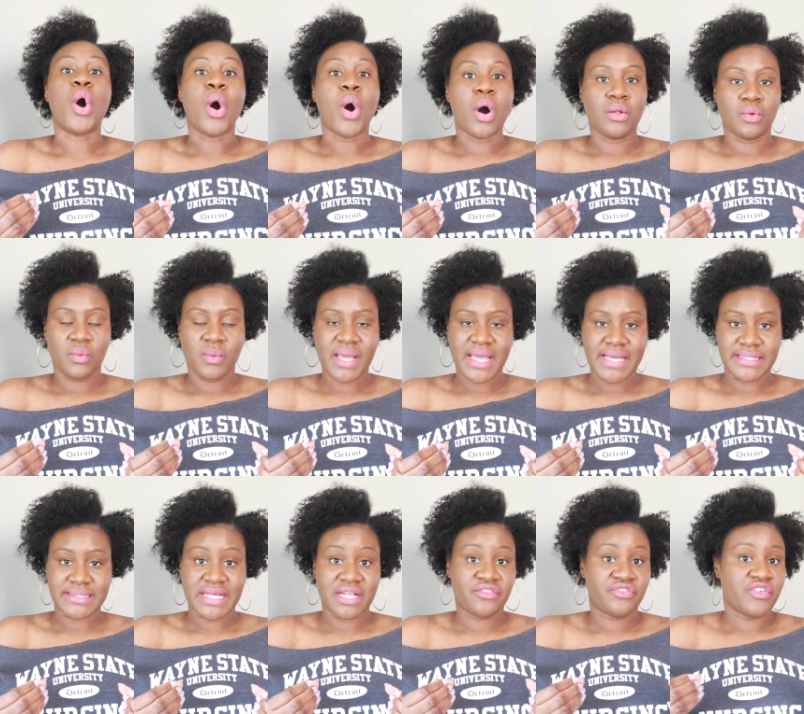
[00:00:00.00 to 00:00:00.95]

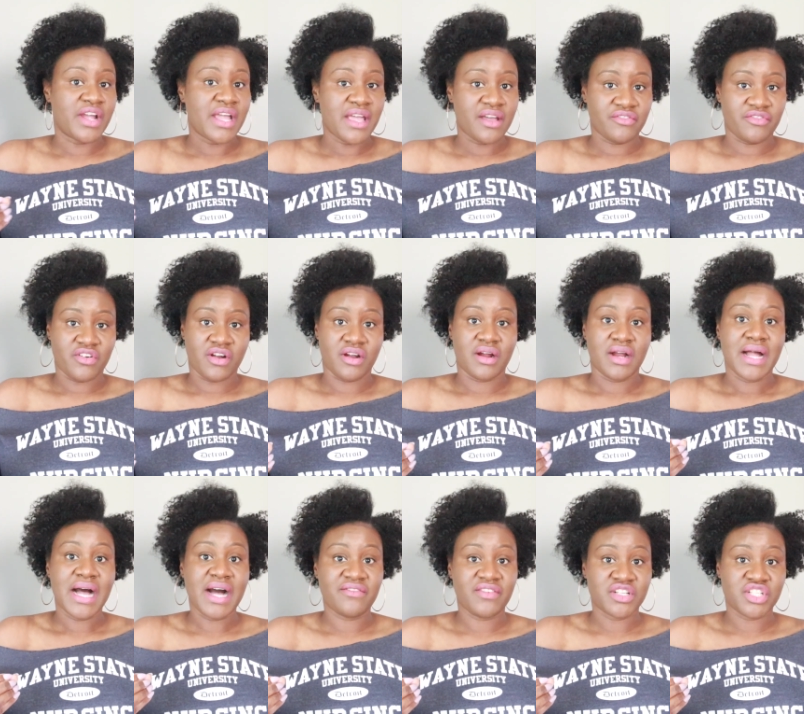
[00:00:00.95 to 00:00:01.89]
always and forever
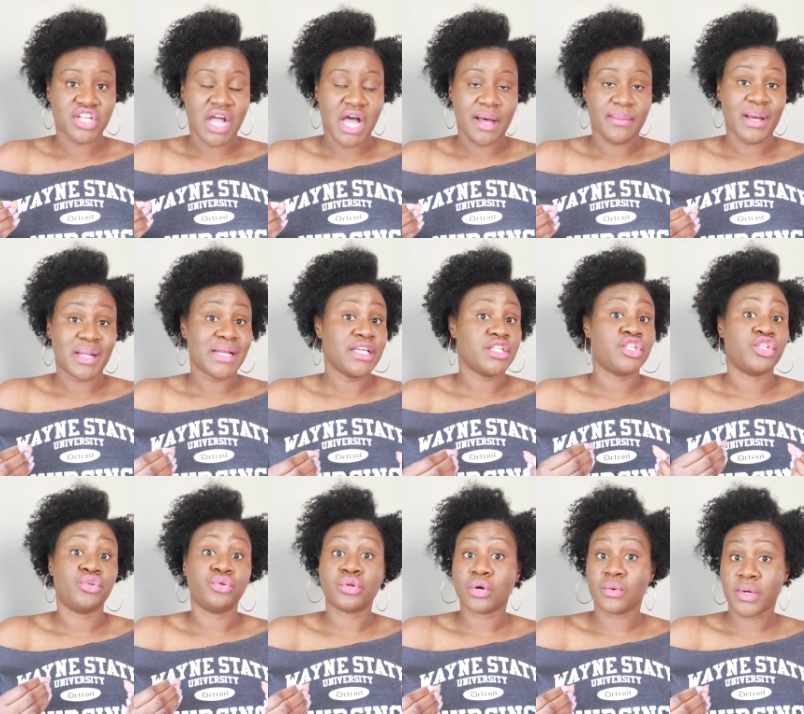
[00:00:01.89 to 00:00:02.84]
have a job unless
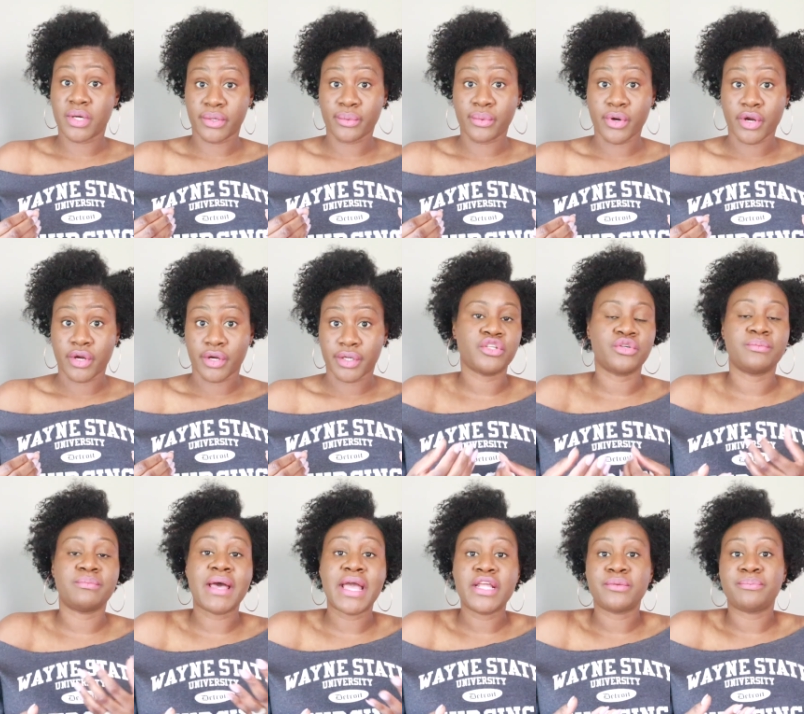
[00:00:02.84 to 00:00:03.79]
you don't want to work. You
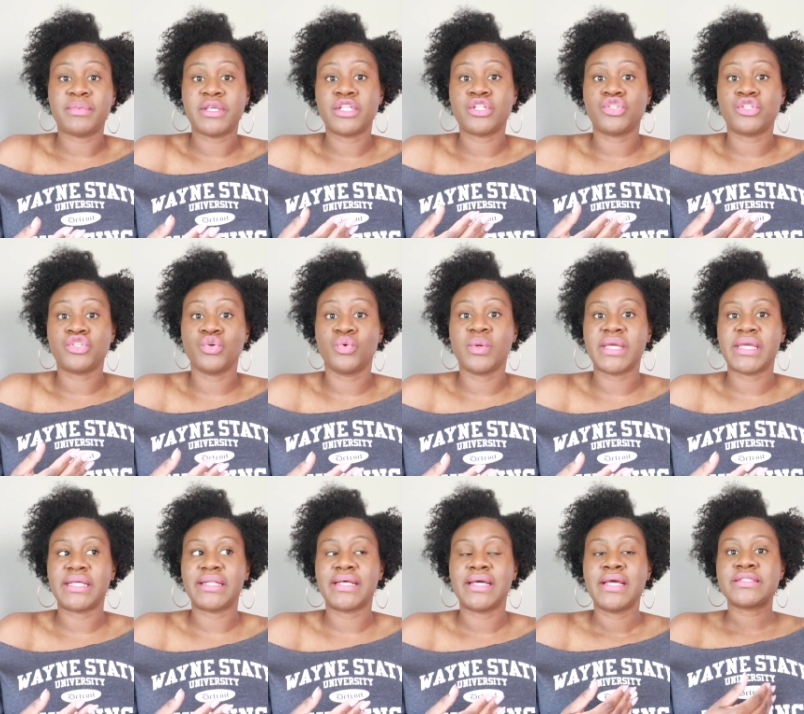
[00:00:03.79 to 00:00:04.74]
might be
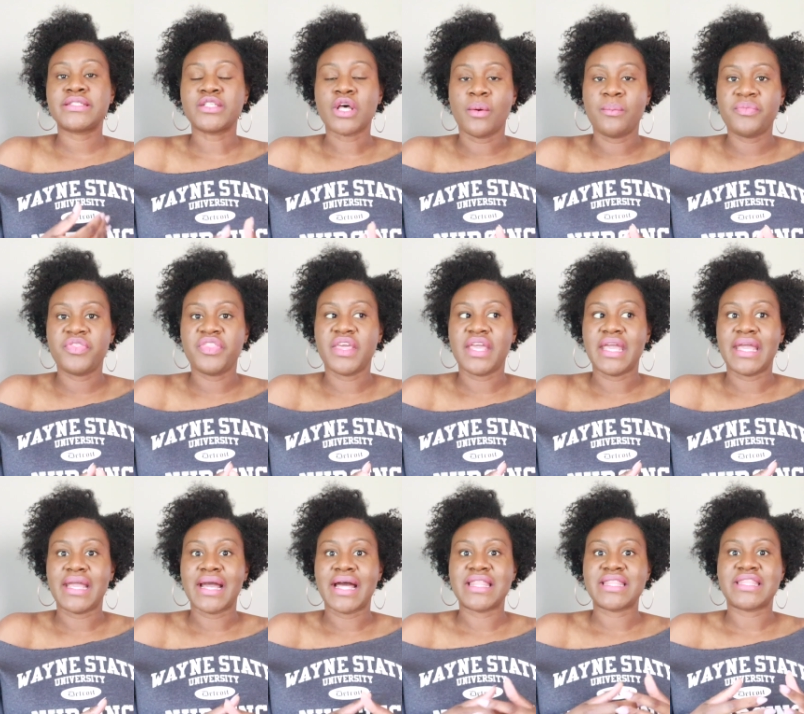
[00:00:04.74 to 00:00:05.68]
doing
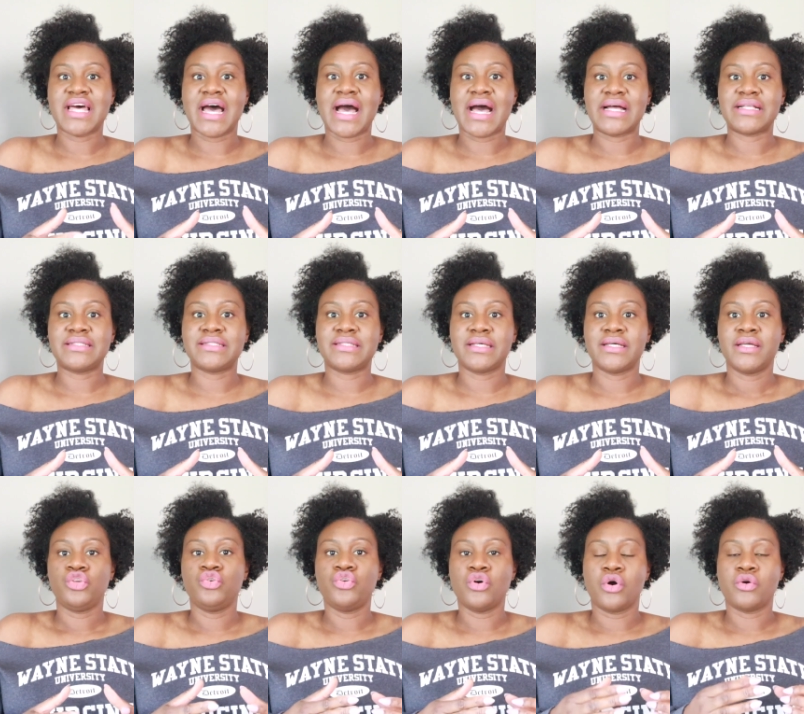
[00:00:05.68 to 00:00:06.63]
something that
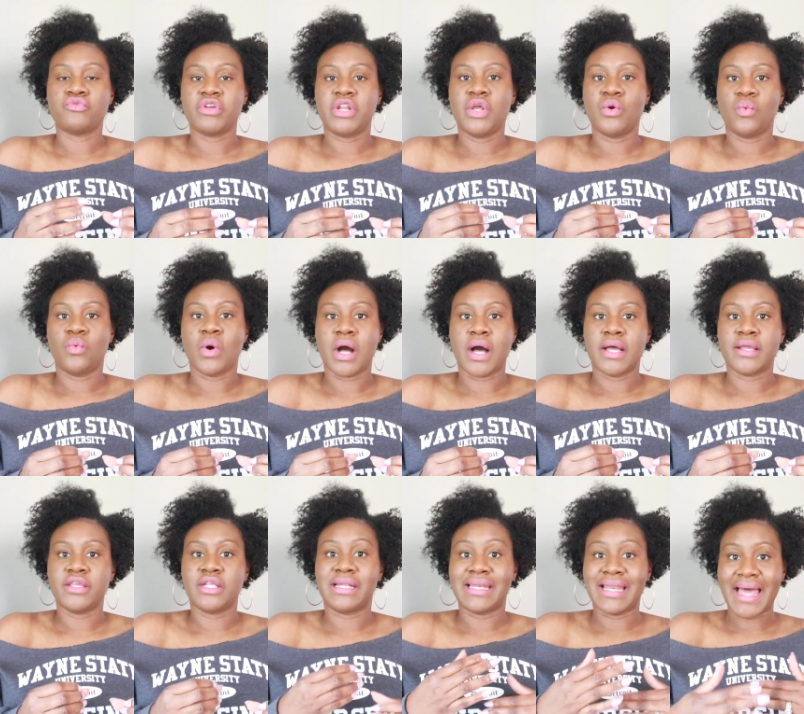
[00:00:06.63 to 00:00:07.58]
you don't really want,
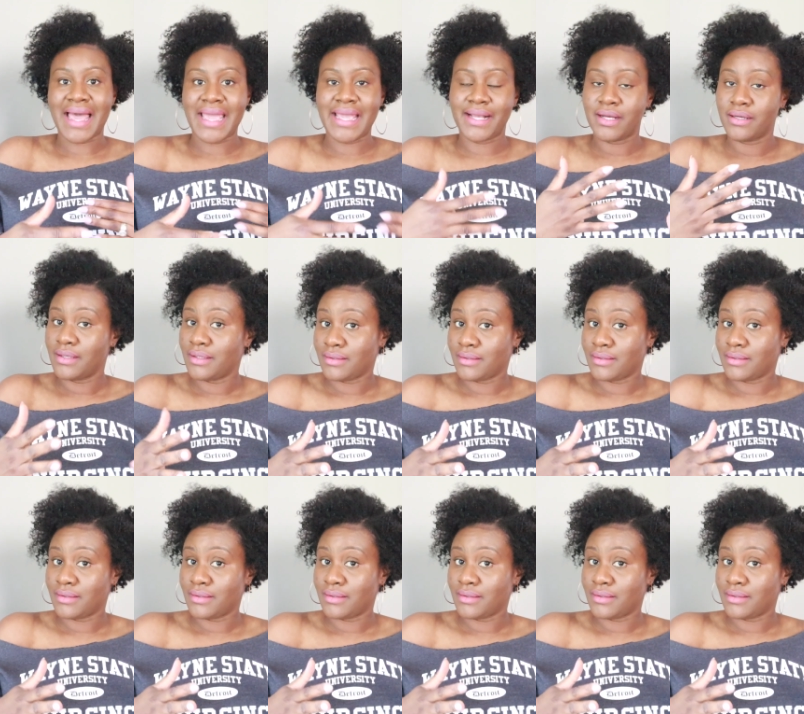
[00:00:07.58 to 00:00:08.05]
like